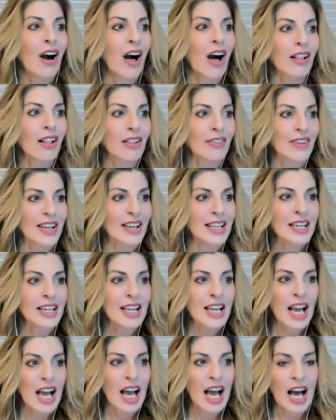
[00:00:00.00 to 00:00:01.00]
all of it.
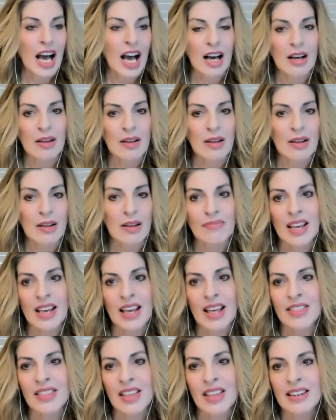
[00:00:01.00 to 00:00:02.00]
And
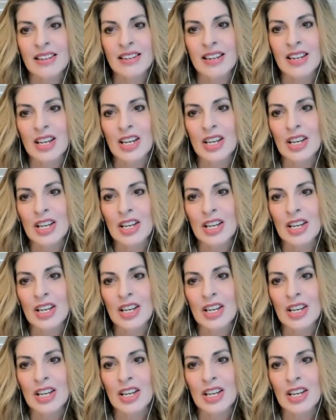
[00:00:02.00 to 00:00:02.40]
then